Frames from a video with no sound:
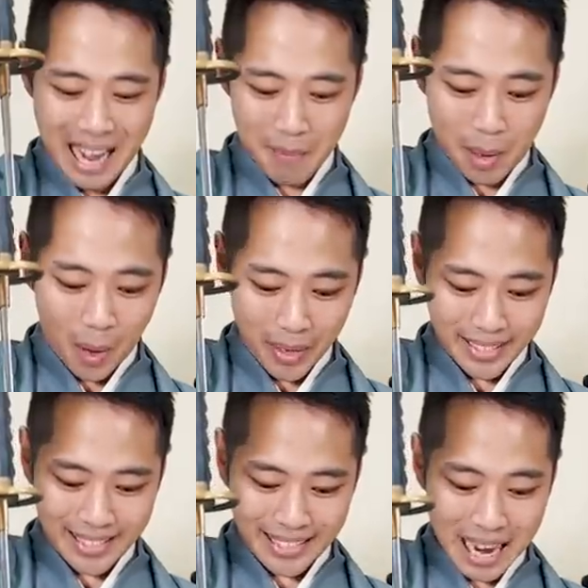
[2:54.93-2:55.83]
I'm already
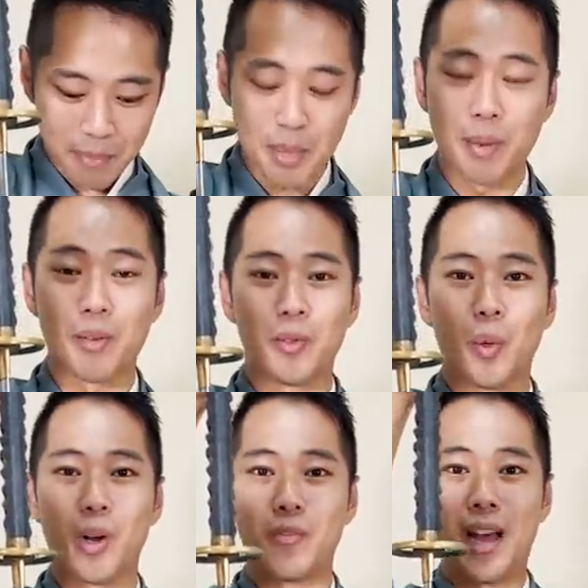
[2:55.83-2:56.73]
stabbing my
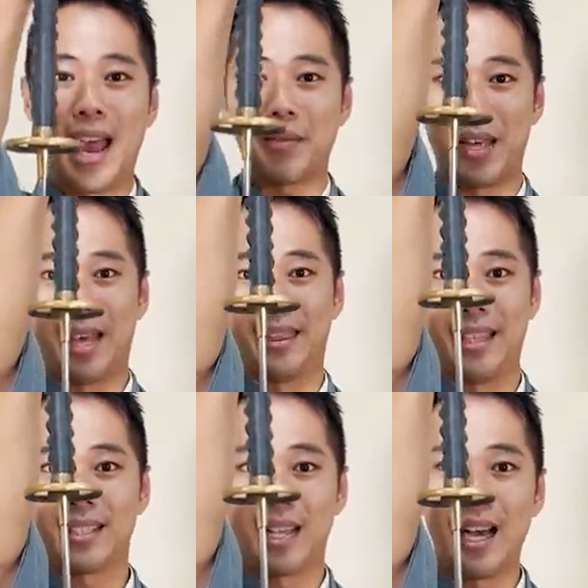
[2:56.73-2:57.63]
floor if I have it at
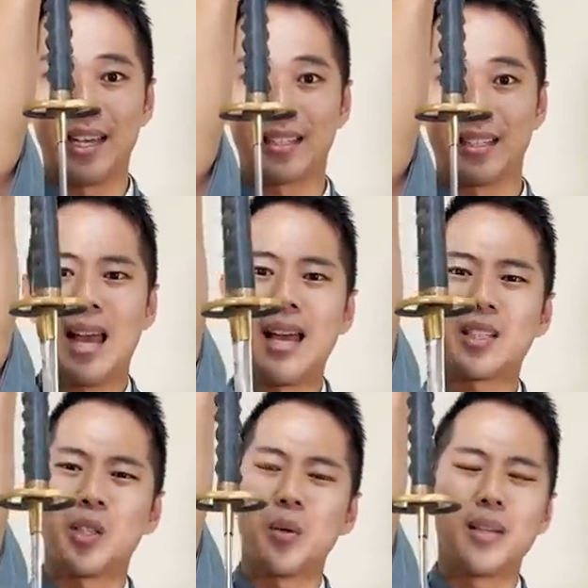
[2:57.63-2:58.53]
this height. And
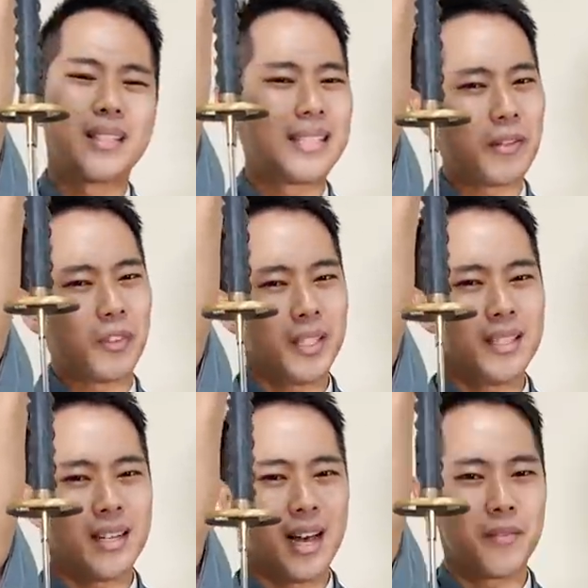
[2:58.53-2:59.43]
so it's definitely
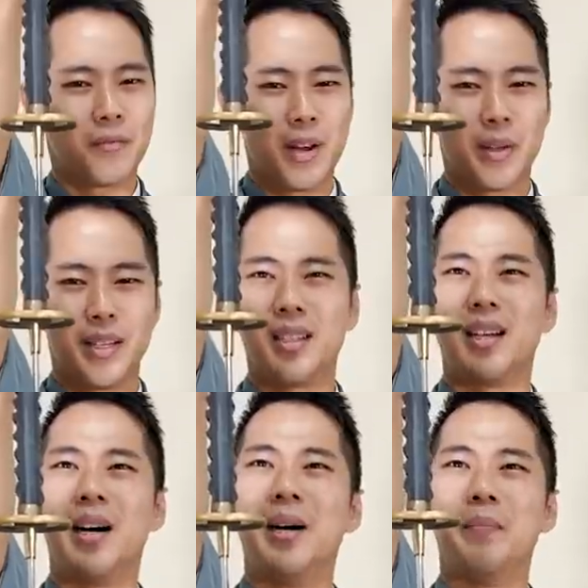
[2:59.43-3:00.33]
not very
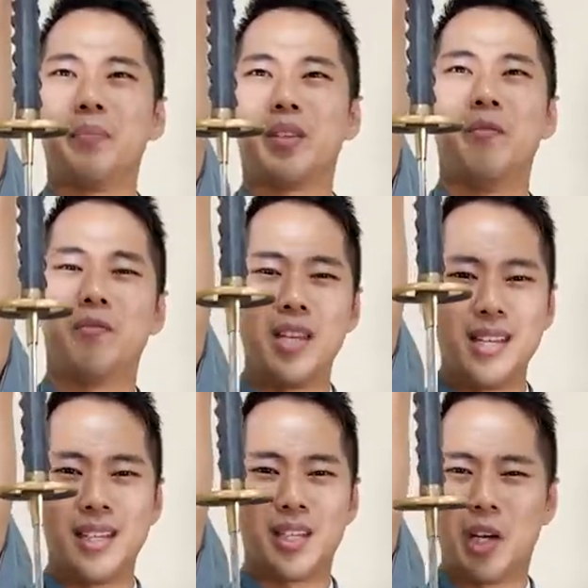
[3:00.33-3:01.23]
um,
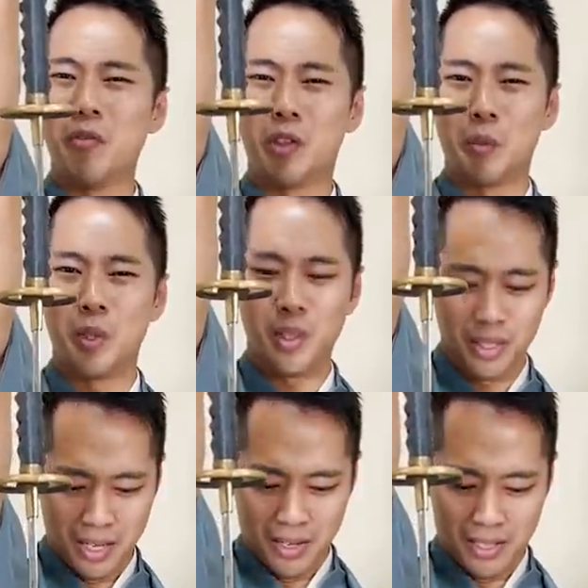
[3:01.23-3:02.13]
convenient,
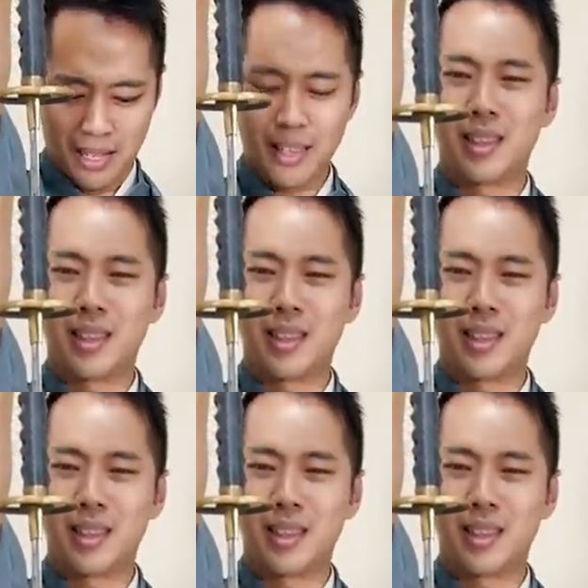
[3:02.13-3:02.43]
comfortable like